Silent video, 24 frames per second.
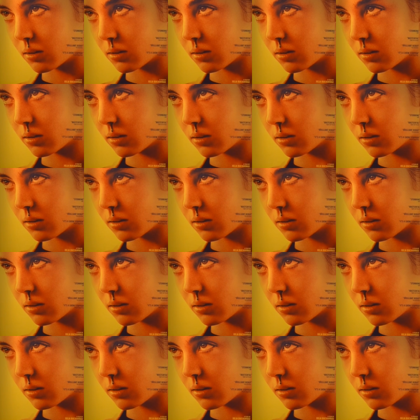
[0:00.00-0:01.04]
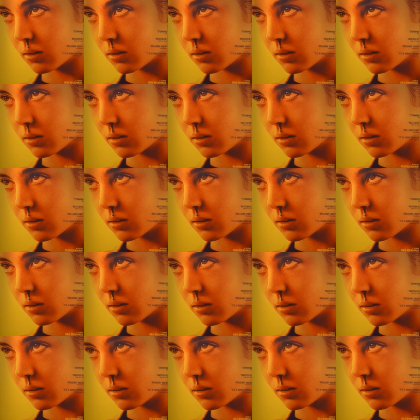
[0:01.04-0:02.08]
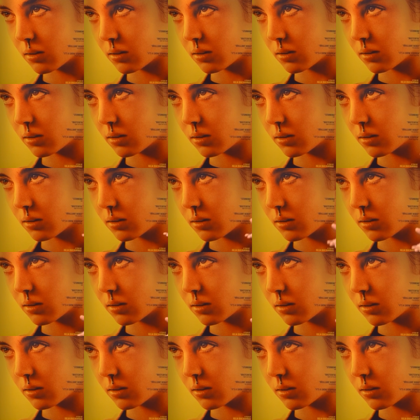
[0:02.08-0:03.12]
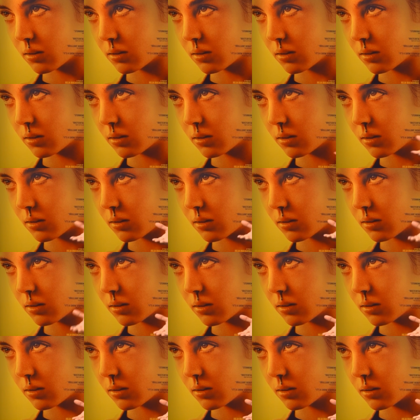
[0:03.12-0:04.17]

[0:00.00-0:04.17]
(not speaking)